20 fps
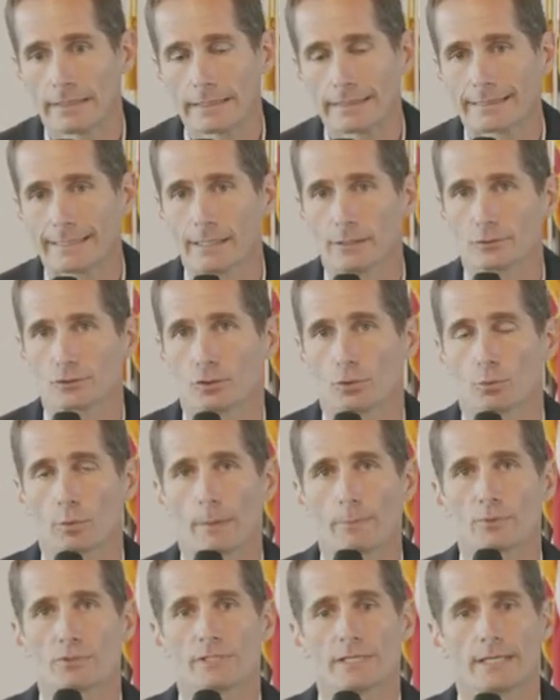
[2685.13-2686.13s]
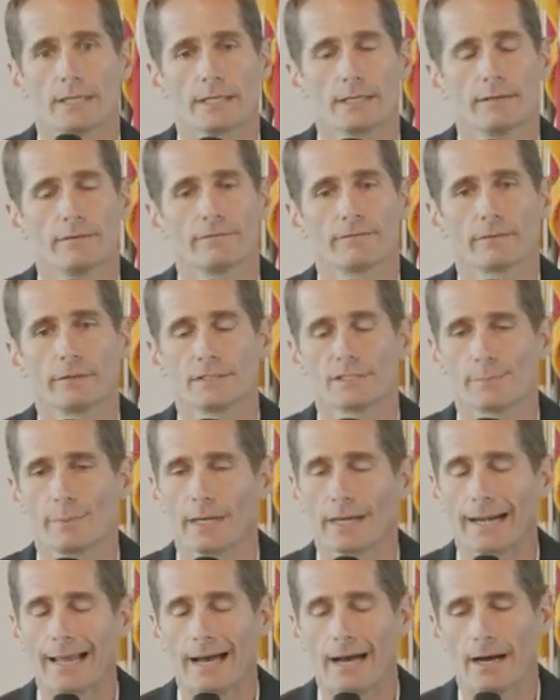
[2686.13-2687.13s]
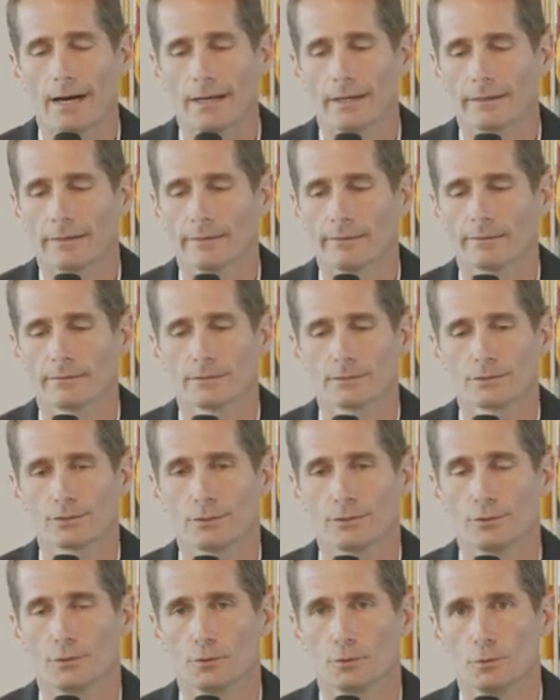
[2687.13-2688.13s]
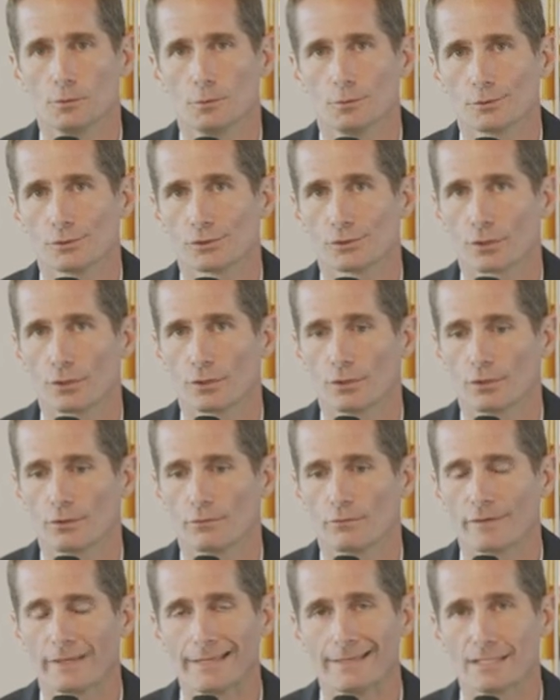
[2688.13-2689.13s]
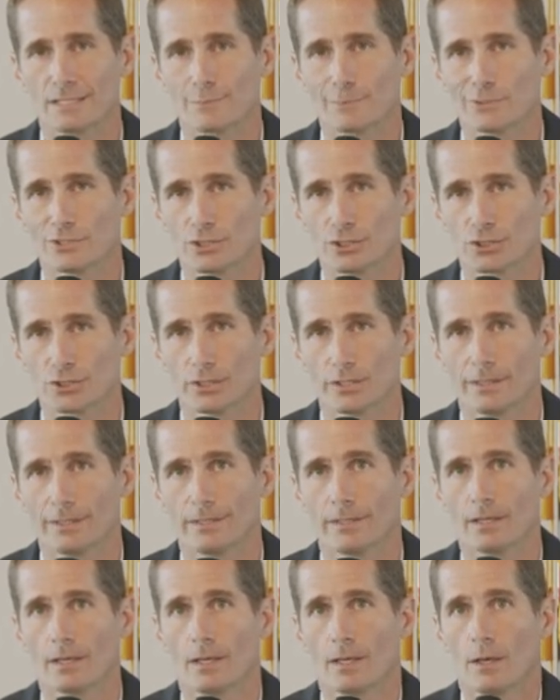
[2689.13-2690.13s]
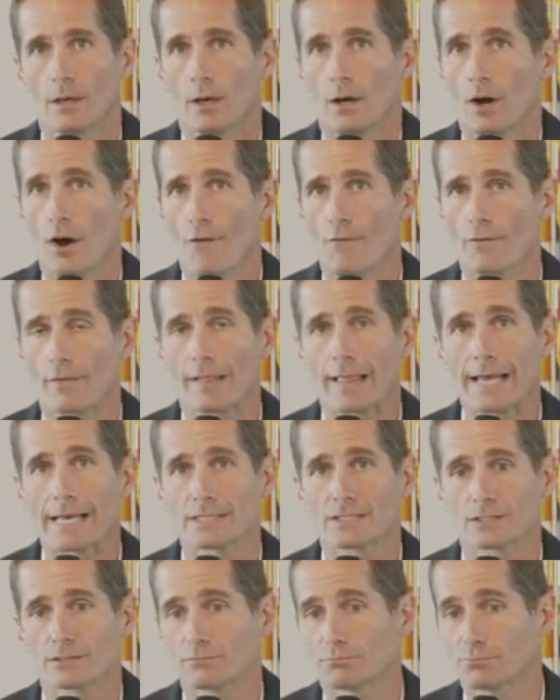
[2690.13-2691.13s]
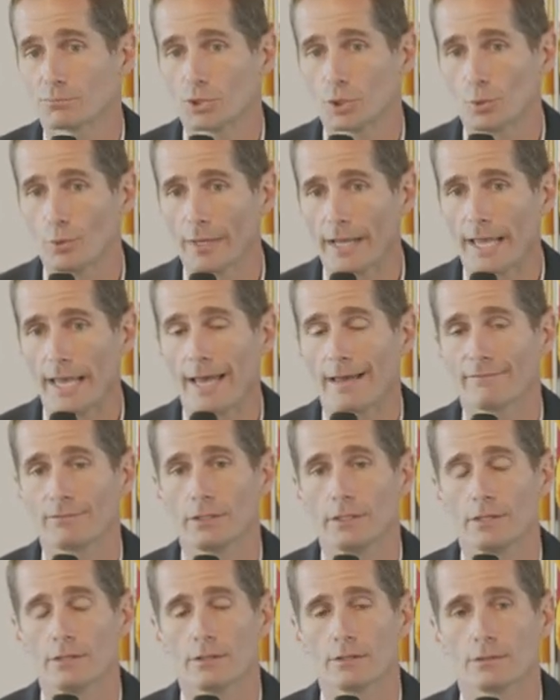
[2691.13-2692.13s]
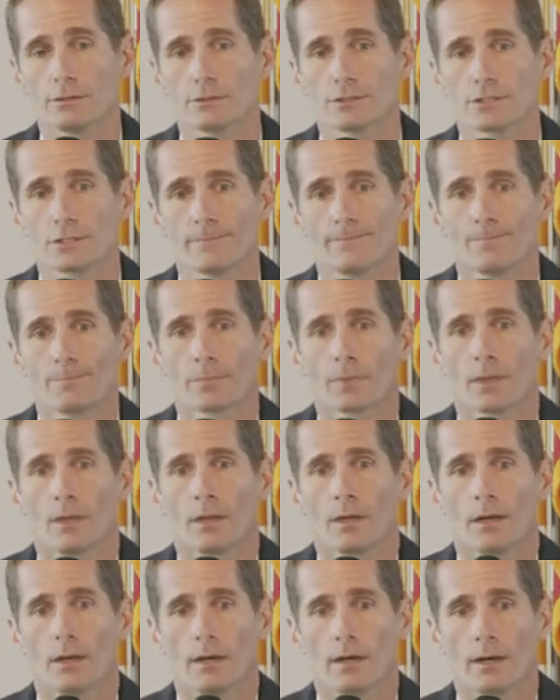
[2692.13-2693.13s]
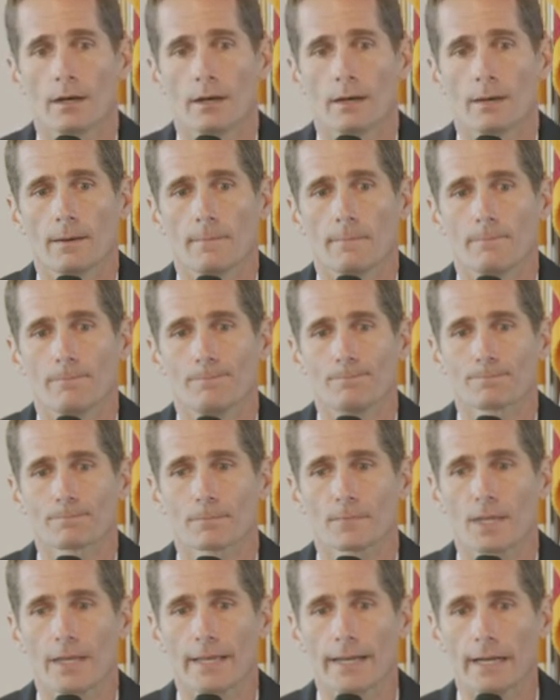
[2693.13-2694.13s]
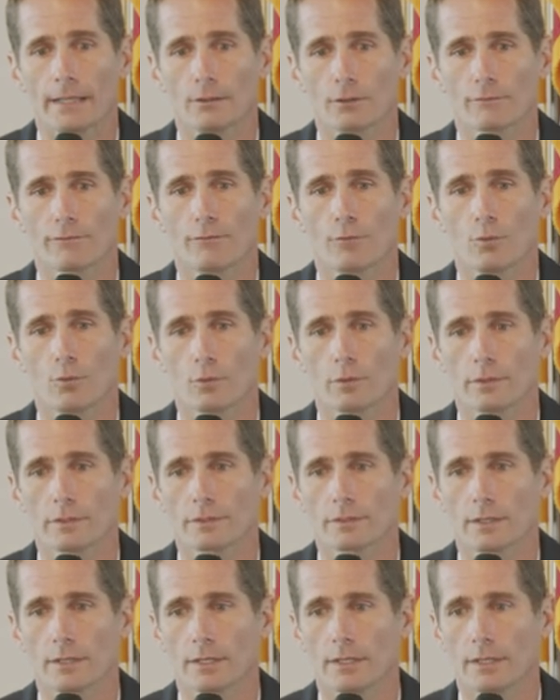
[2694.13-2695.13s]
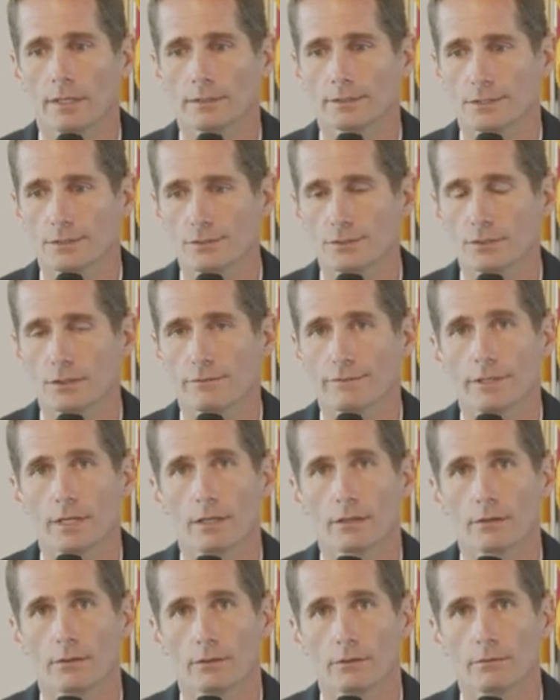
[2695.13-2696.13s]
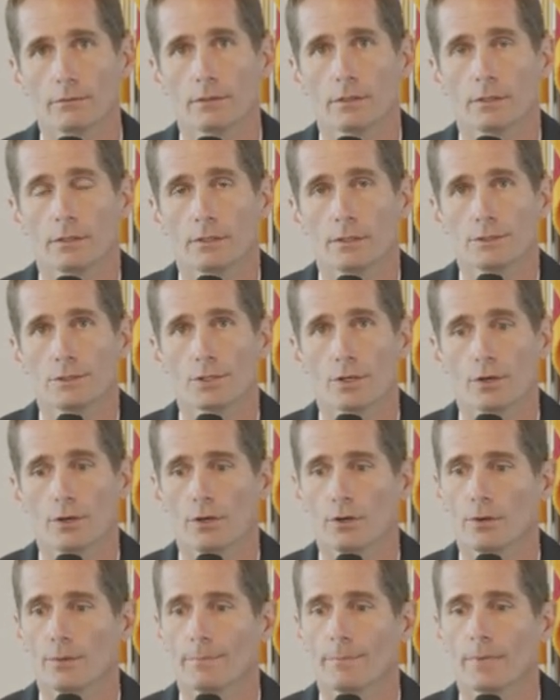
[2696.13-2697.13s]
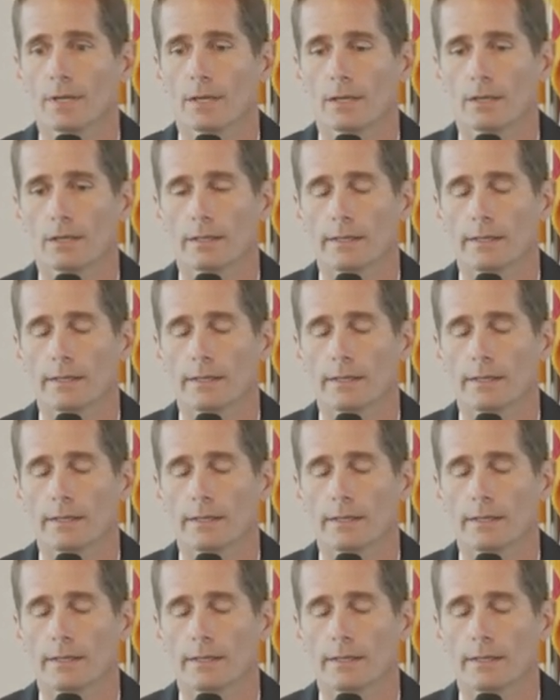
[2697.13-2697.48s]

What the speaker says: Council representative. It's been an honor to serve in this position over the last 2.5 years, and I look forward to serve another term.